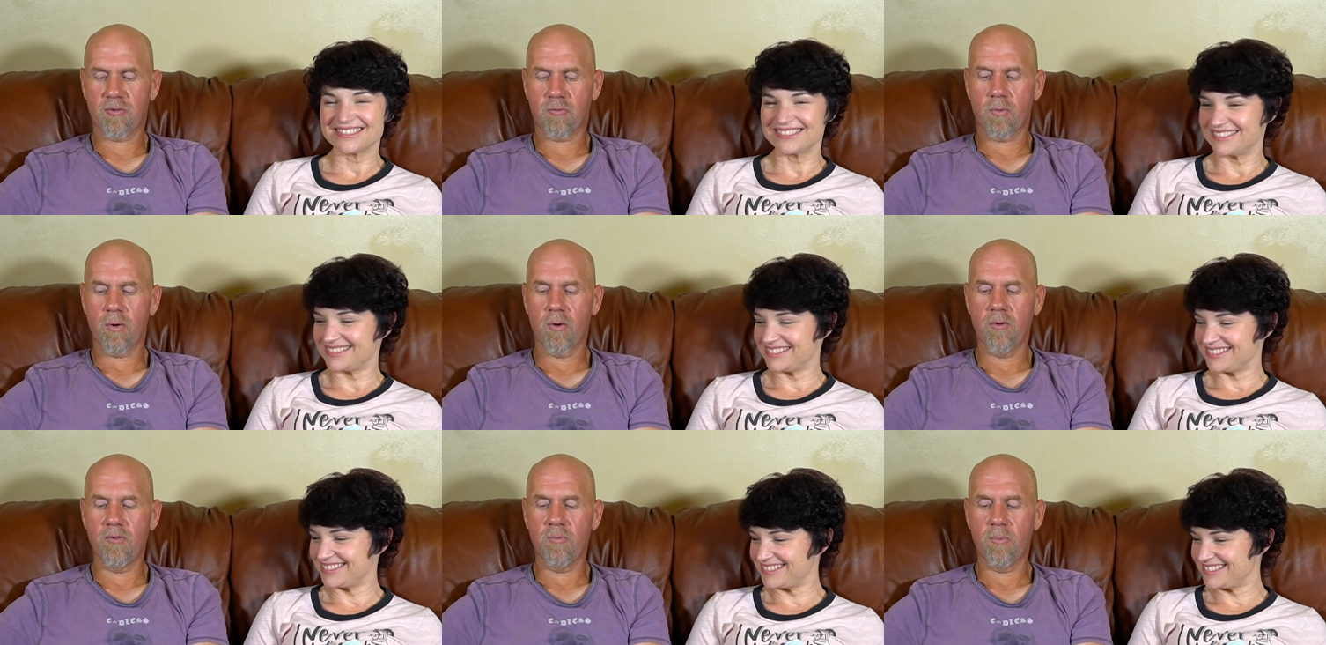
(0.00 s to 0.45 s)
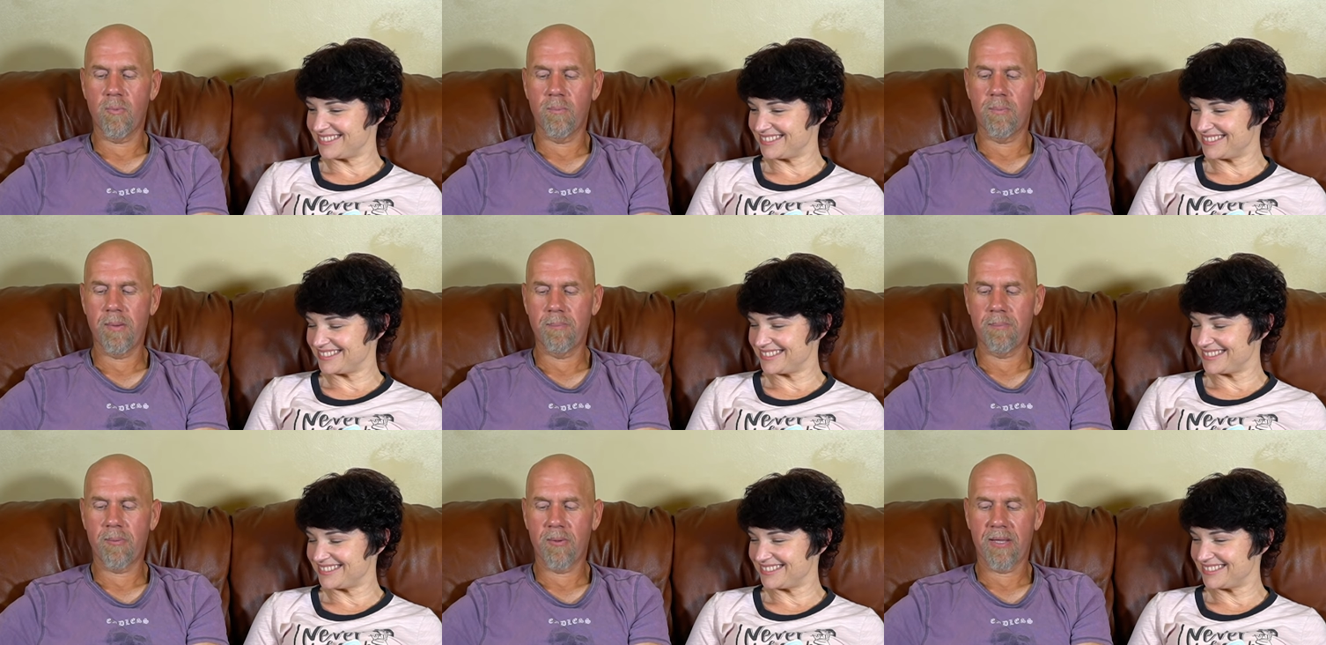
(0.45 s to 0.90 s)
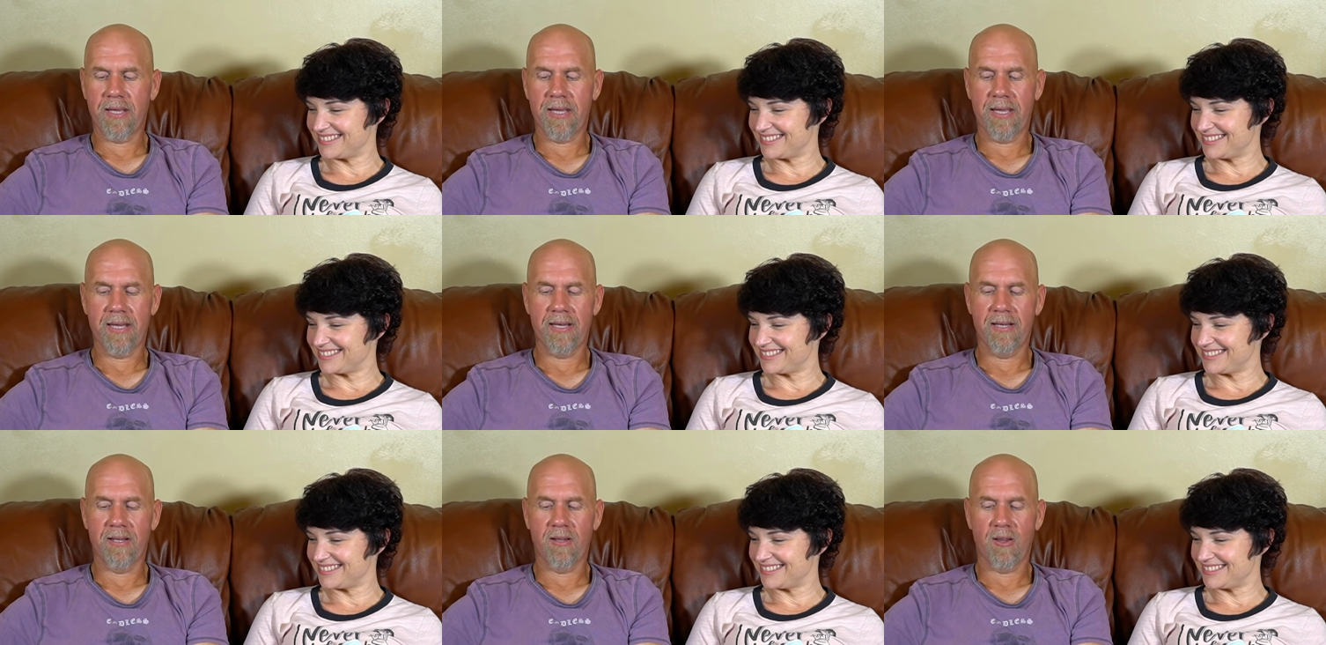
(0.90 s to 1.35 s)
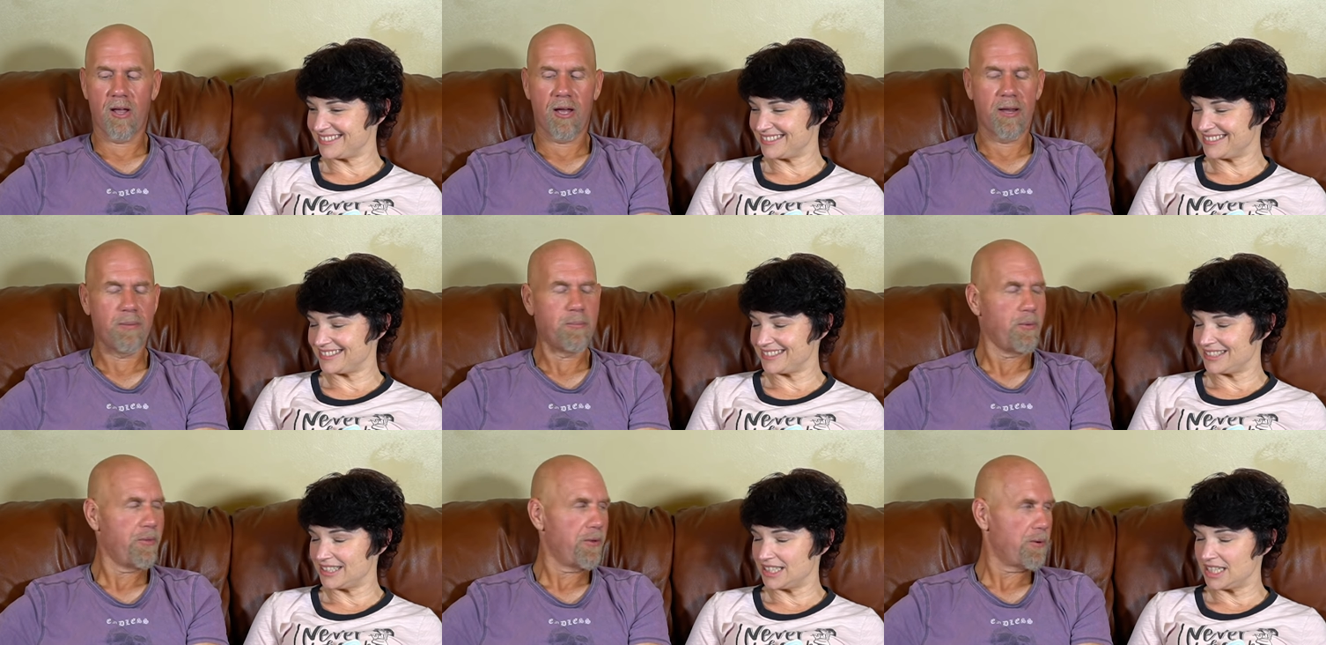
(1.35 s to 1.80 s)
Speaker 1: gross when people eat in
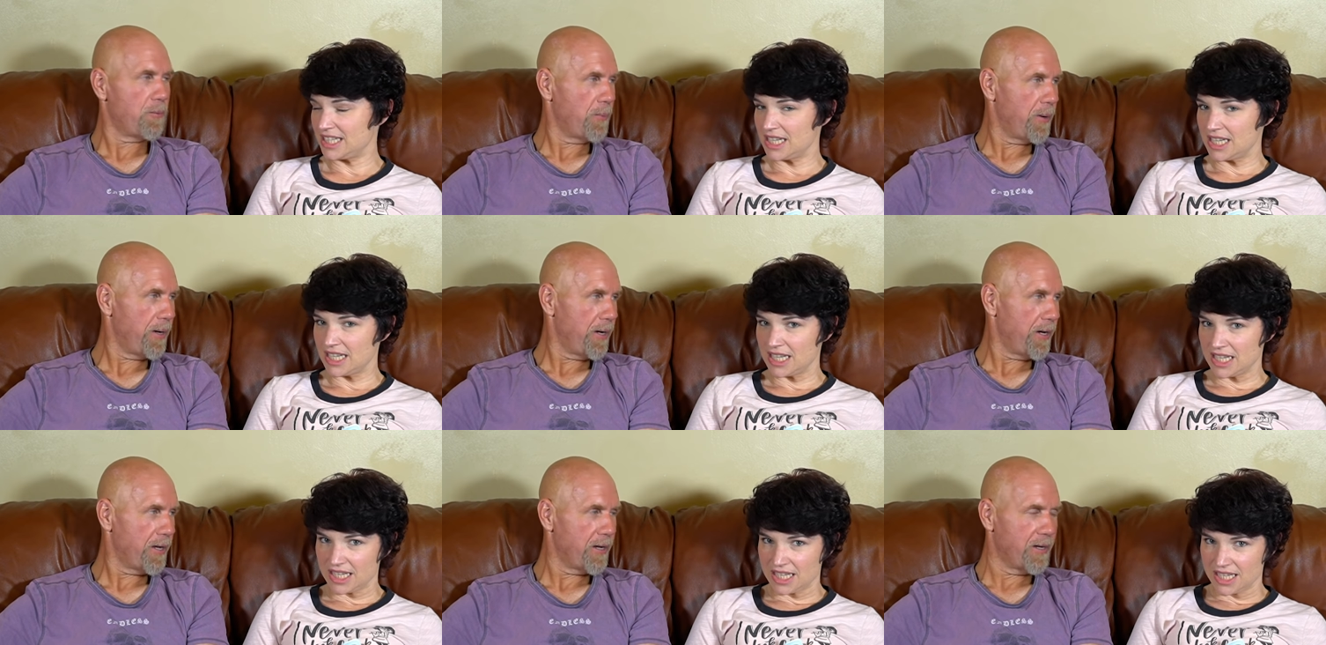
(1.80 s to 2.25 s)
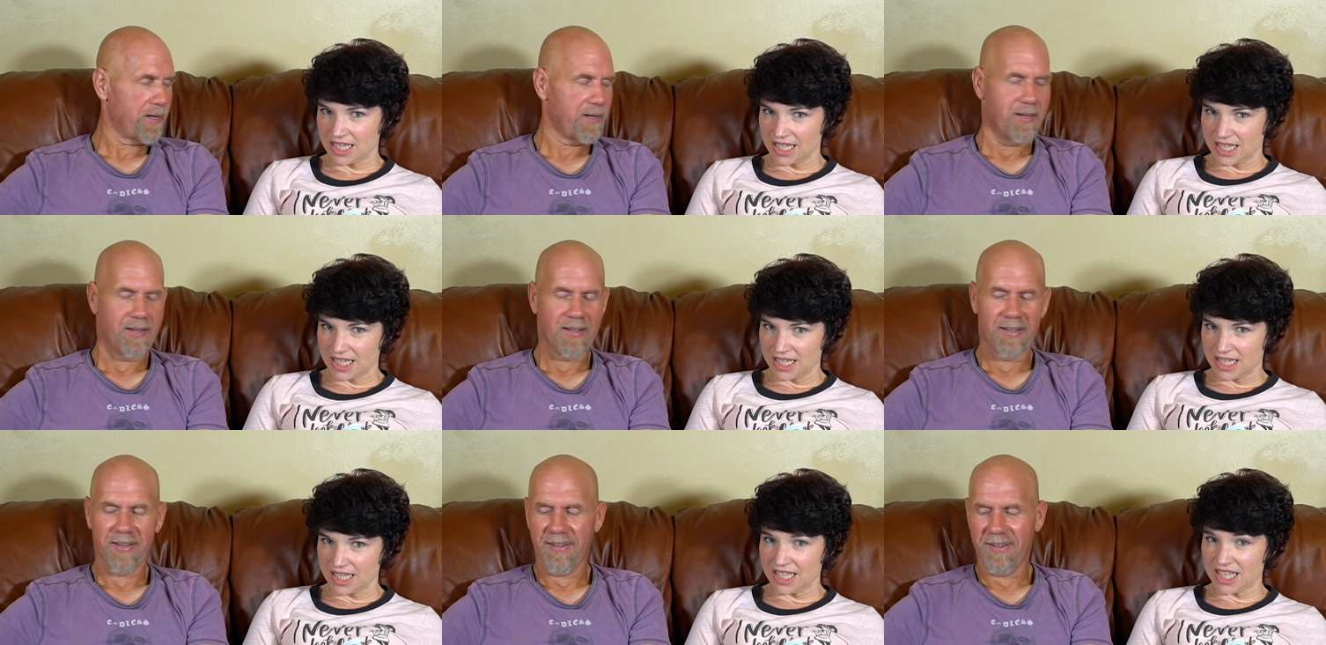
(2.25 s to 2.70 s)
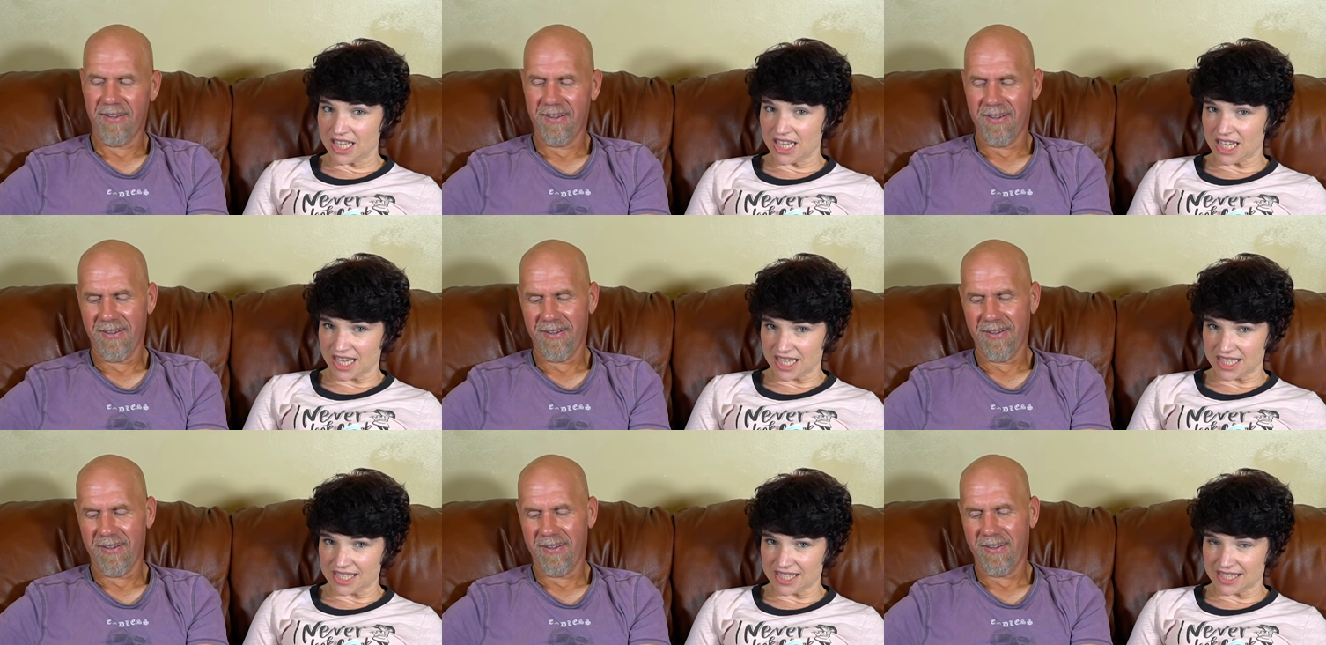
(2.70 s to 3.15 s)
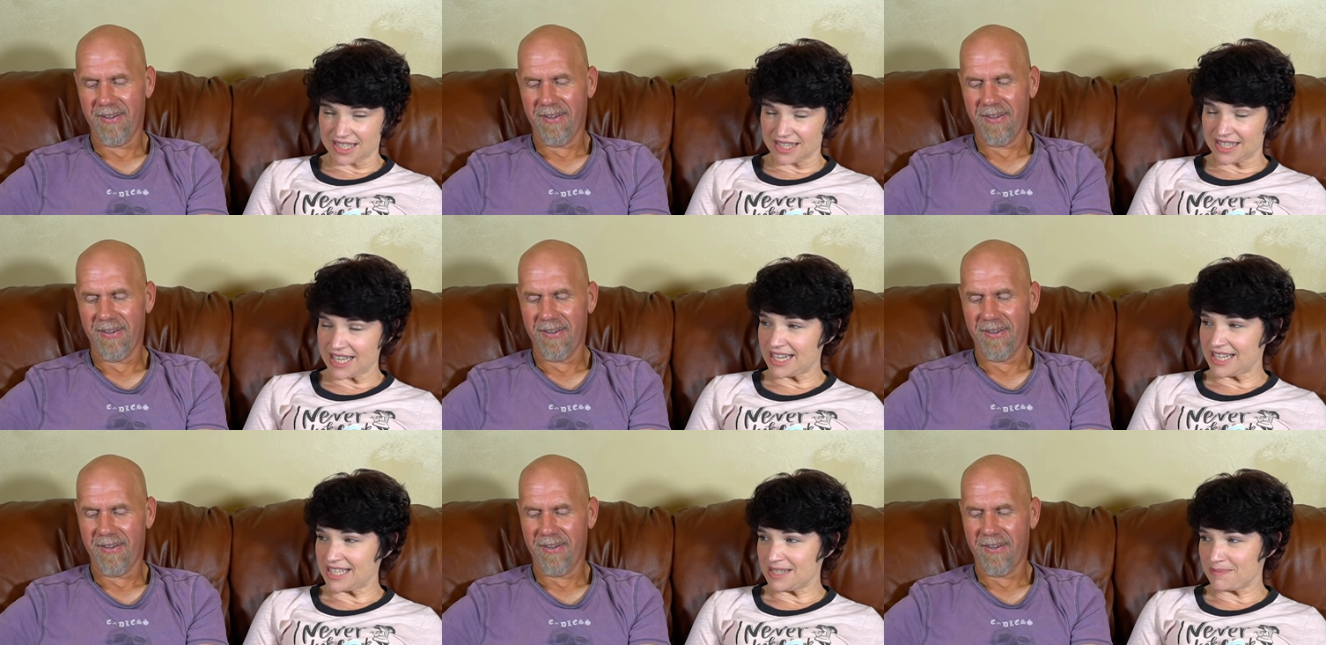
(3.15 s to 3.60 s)
line while they're waiting.
Speaker 2: Yes,
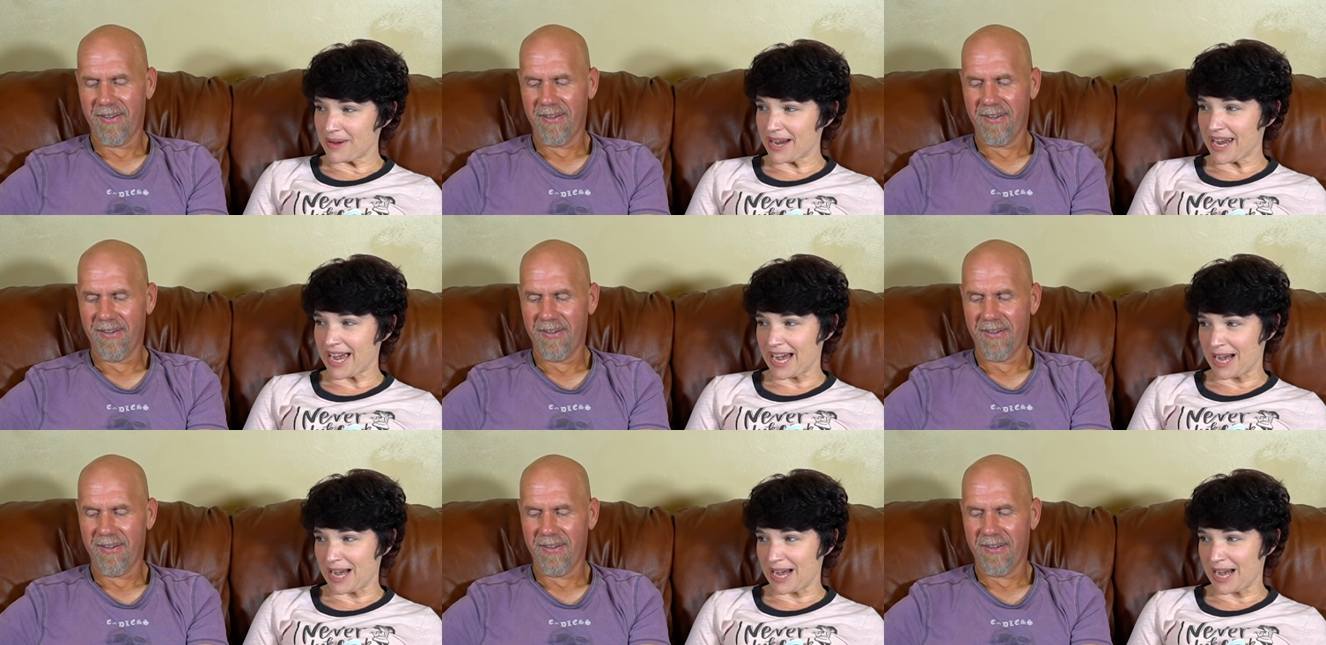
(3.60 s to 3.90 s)
that is my